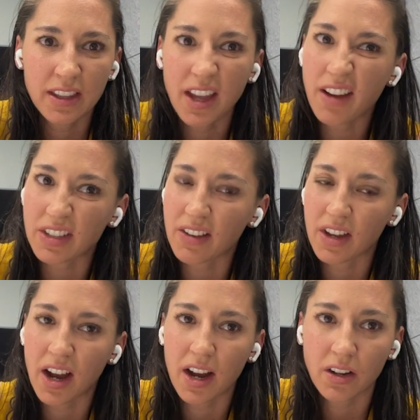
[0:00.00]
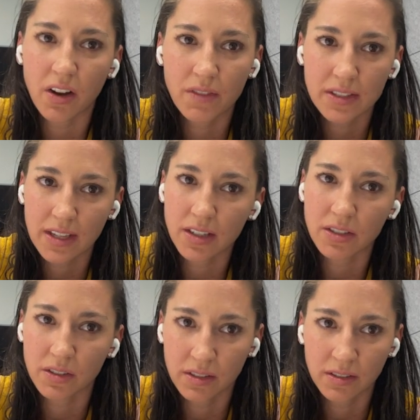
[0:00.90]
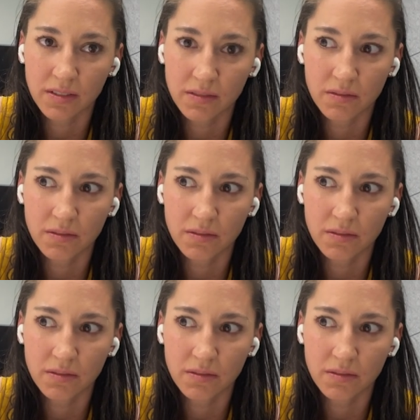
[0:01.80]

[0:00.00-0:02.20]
you either have to have the hard conversation